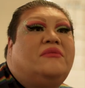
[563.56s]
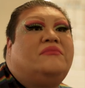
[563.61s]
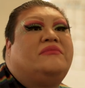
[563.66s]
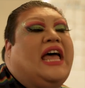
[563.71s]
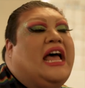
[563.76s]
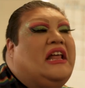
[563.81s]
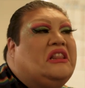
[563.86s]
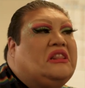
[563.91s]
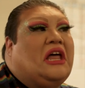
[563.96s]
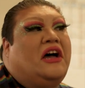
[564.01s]

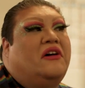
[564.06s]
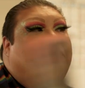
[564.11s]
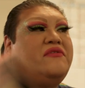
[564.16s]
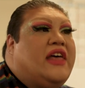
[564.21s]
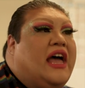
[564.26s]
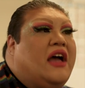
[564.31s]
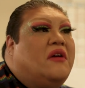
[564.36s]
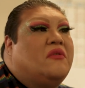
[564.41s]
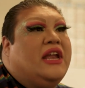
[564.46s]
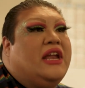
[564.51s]
that love
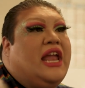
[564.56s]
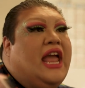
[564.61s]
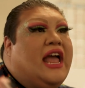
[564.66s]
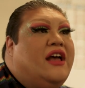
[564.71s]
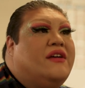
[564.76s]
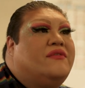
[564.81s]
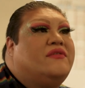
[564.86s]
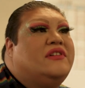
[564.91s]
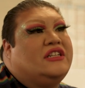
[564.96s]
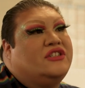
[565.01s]
that we
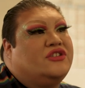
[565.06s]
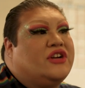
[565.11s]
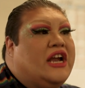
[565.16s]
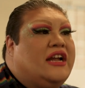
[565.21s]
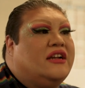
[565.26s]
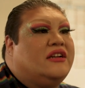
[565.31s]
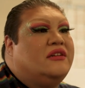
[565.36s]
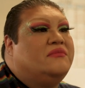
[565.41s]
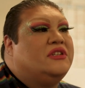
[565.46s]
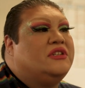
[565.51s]
have in the
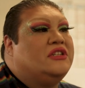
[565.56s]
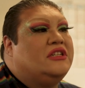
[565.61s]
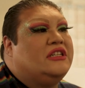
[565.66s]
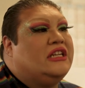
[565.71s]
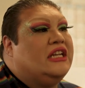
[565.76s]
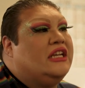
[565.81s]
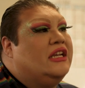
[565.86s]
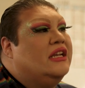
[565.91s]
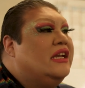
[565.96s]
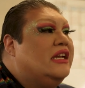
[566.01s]
drag
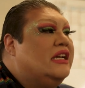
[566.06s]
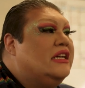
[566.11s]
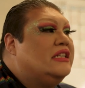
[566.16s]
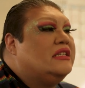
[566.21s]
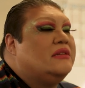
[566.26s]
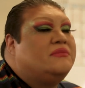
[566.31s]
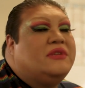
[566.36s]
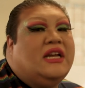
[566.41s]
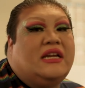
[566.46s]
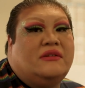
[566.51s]
community.
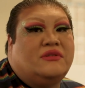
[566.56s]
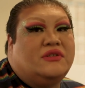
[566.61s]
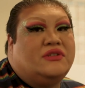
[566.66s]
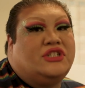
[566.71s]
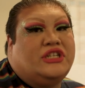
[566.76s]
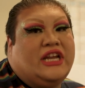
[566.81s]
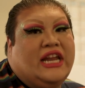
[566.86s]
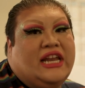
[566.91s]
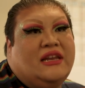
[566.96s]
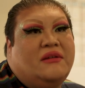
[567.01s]
Sometimes we're
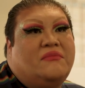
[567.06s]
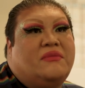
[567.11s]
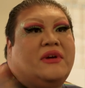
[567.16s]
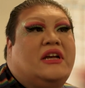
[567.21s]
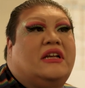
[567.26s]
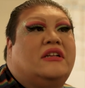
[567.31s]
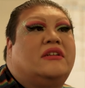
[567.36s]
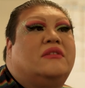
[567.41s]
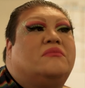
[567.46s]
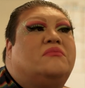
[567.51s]
shady,
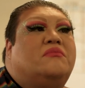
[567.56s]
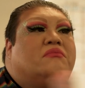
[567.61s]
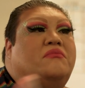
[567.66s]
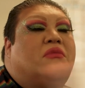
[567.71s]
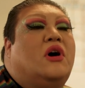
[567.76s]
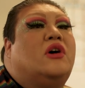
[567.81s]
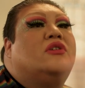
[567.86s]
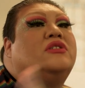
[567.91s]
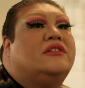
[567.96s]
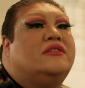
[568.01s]
but
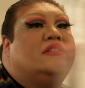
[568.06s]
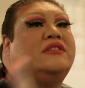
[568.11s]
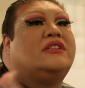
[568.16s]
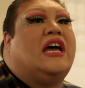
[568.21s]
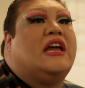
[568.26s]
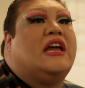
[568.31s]
most of the